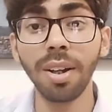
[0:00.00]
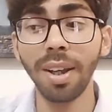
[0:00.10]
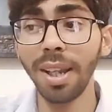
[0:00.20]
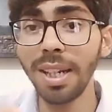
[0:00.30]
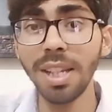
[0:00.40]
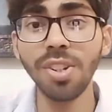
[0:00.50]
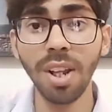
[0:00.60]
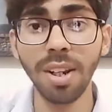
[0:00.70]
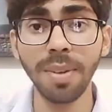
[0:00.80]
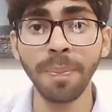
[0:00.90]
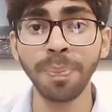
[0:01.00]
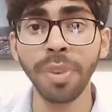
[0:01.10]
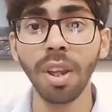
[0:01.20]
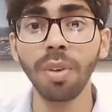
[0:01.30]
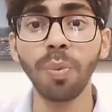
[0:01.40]
initially,
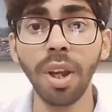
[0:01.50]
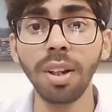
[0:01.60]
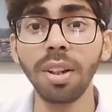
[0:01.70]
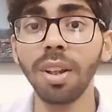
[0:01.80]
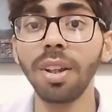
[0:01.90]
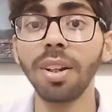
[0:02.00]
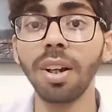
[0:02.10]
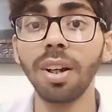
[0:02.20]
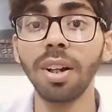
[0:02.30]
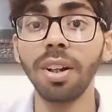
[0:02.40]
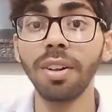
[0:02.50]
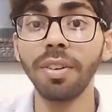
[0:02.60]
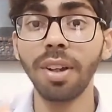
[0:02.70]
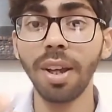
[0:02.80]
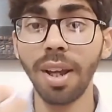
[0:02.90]
when
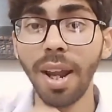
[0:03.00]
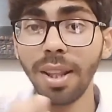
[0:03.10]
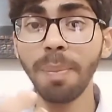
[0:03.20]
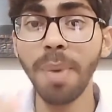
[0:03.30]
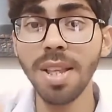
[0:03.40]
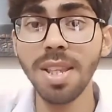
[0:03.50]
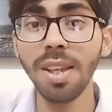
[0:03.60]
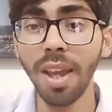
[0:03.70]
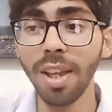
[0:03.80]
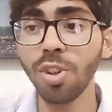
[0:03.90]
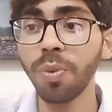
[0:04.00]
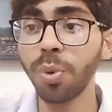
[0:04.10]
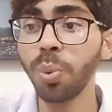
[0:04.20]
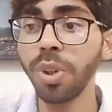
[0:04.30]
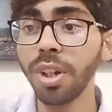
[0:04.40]
at the basic age of
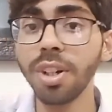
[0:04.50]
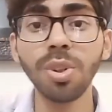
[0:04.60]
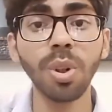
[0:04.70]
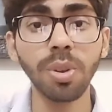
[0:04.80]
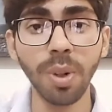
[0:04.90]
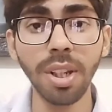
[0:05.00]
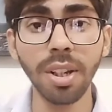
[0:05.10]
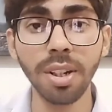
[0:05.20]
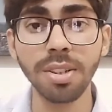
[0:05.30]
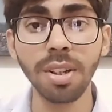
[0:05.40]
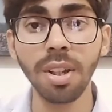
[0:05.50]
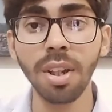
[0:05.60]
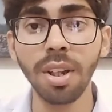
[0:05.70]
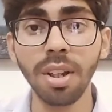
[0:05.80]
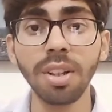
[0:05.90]
2 years or 3 years?
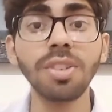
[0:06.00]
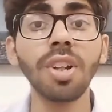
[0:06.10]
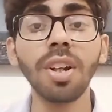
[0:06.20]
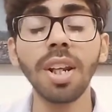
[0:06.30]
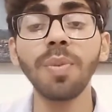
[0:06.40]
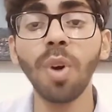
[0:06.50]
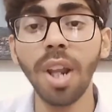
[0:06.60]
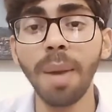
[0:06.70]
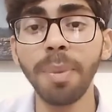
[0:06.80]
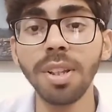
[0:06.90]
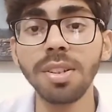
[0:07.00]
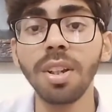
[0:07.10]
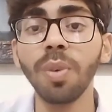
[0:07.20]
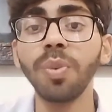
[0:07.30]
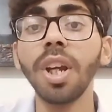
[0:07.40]
Generally what happens,
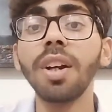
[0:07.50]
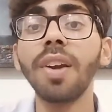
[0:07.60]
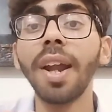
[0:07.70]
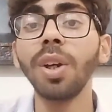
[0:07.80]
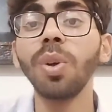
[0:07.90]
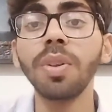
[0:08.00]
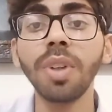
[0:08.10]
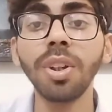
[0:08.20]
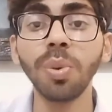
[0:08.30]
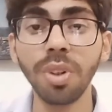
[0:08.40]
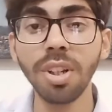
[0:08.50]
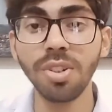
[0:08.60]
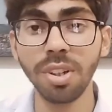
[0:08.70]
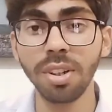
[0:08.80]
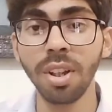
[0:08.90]
we are trying to give the
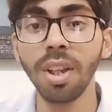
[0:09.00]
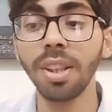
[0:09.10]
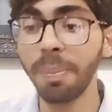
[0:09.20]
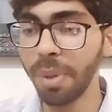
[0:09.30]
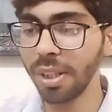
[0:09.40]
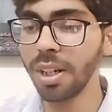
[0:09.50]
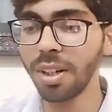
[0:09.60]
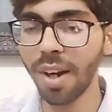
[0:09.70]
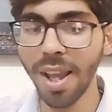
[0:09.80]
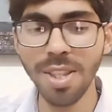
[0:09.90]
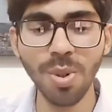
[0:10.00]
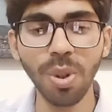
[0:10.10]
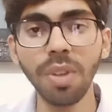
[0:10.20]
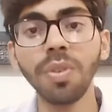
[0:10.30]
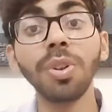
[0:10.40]
nutrition, the mother tries to
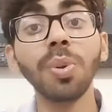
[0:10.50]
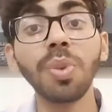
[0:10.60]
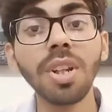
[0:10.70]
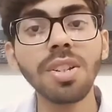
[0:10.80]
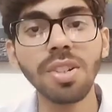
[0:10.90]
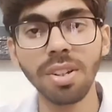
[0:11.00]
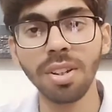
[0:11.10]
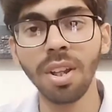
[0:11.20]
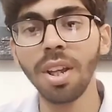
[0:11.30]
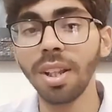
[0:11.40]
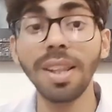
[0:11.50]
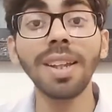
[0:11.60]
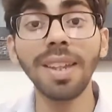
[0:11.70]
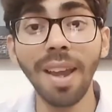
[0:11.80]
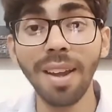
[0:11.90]
give nutrition, the
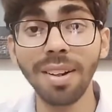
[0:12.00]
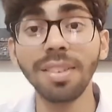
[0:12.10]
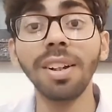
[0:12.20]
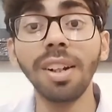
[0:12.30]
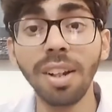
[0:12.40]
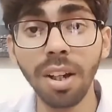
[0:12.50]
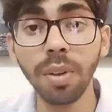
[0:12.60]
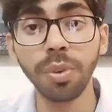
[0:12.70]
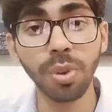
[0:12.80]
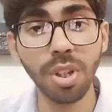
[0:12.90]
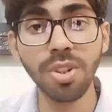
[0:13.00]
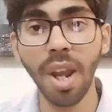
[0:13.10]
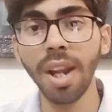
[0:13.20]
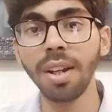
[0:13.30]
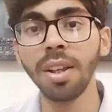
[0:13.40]
care, the love to the
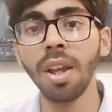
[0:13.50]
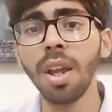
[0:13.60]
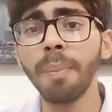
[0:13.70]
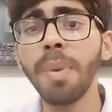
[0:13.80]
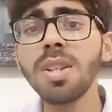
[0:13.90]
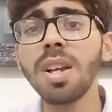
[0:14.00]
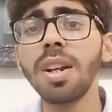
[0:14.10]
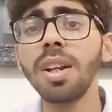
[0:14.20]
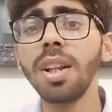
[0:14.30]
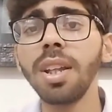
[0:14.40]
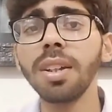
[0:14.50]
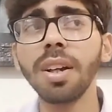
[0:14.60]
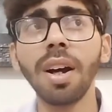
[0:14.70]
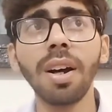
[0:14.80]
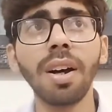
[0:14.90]
child, but suddenly
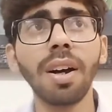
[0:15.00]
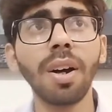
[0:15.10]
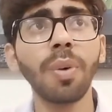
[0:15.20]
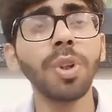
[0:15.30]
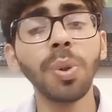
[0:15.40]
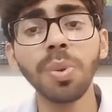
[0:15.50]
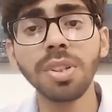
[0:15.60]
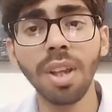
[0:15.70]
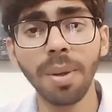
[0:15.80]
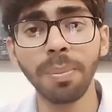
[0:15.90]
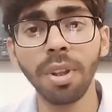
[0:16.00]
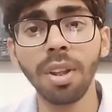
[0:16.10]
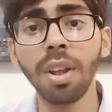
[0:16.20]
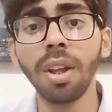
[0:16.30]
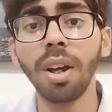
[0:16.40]
a news come
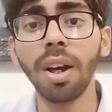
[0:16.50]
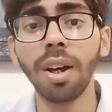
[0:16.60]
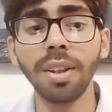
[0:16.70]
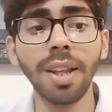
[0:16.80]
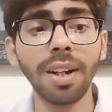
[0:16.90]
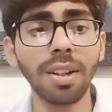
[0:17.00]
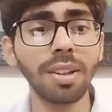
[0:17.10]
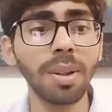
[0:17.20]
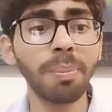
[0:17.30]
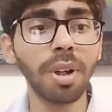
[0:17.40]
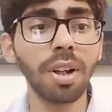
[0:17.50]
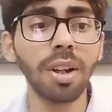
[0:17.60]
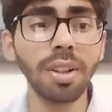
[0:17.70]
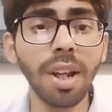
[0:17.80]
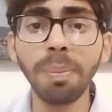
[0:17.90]

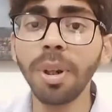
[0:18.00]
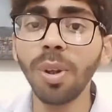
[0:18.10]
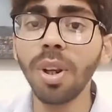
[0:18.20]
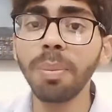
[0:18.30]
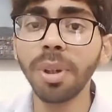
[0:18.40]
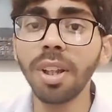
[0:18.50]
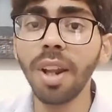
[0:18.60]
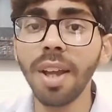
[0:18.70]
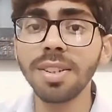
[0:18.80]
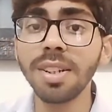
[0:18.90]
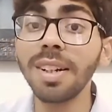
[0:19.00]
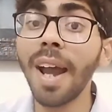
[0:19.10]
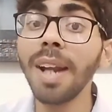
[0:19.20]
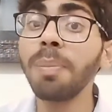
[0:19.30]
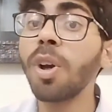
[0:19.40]
that particular mother has
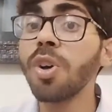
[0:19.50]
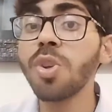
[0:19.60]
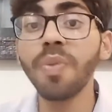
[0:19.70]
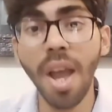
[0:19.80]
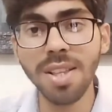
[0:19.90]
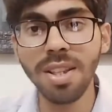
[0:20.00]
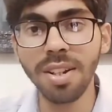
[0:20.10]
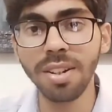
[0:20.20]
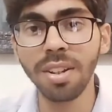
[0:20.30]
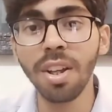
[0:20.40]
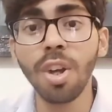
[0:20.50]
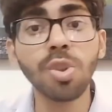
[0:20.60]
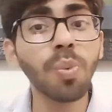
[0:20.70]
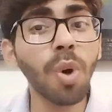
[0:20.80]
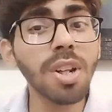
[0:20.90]
died because of accident. So
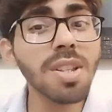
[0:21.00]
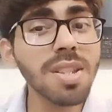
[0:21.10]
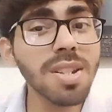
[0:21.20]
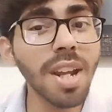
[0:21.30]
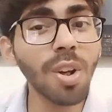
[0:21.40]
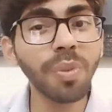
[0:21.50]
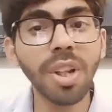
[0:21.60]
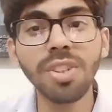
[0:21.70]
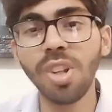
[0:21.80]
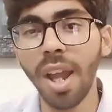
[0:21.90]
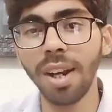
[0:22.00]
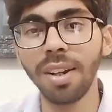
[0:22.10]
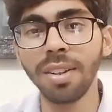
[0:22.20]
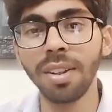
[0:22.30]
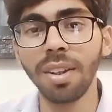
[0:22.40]
what is the state of that child
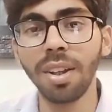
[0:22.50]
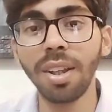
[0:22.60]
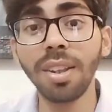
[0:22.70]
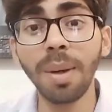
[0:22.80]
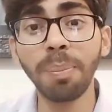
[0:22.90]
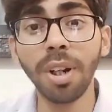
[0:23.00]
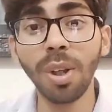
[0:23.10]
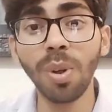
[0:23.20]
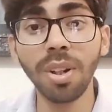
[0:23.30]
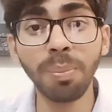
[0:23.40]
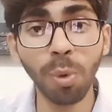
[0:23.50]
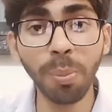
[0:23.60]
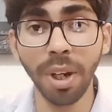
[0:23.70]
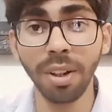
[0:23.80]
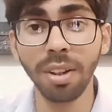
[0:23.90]
in that particular
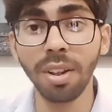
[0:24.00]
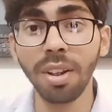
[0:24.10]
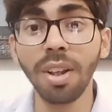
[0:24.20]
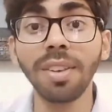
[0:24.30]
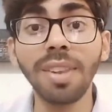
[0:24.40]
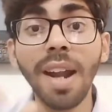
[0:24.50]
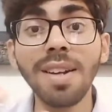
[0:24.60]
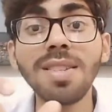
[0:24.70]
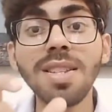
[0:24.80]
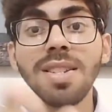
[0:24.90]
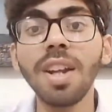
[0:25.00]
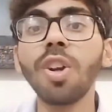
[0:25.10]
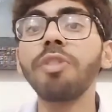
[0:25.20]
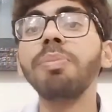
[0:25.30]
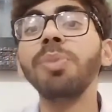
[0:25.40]
moment? That is a state
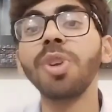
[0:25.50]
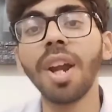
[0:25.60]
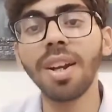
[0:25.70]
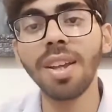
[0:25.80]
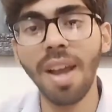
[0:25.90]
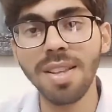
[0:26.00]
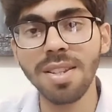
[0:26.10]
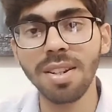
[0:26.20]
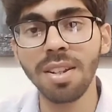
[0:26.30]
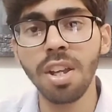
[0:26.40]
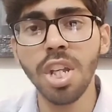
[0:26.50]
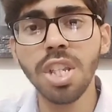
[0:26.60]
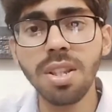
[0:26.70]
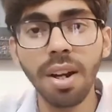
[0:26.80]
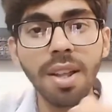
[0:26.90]
of muriatic acid.
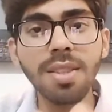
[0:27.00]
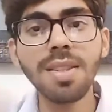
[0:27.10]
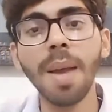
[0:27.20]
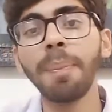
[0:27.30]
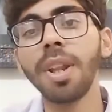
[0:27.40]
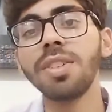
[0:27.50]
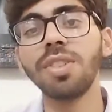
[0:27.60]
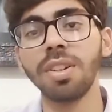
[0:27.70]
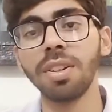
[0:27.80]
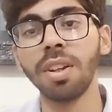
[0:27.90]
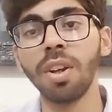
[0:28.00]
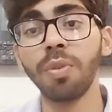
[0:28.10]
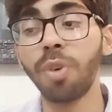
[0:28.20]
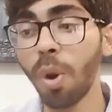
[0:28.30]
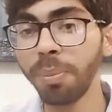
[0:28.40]
Sudden separation
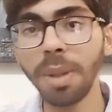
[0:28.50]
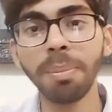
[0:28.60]
from the